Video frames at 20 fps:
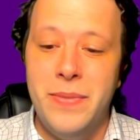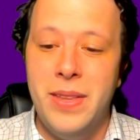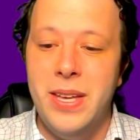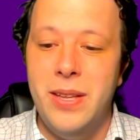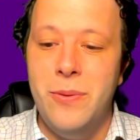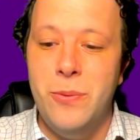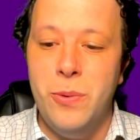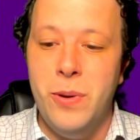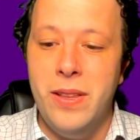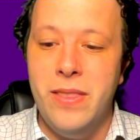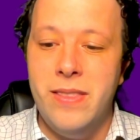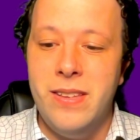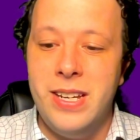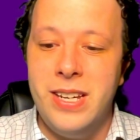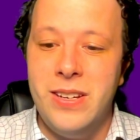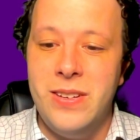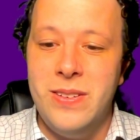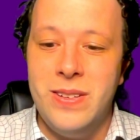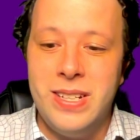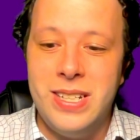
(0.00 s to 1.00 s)
And one thing
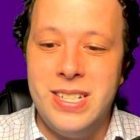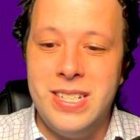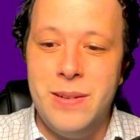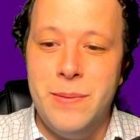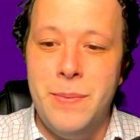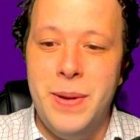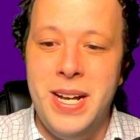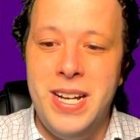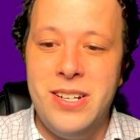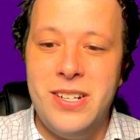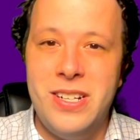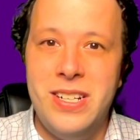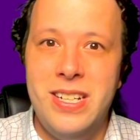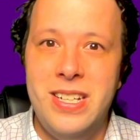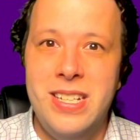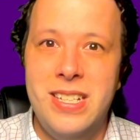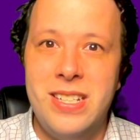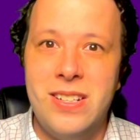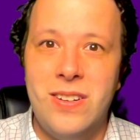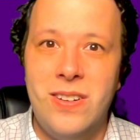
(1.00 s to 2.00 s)
you could imagine
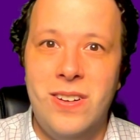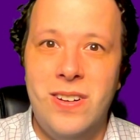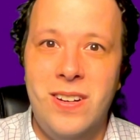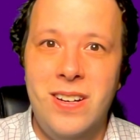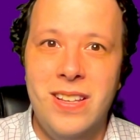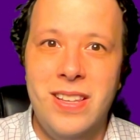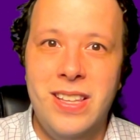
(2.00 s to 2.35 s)
is all the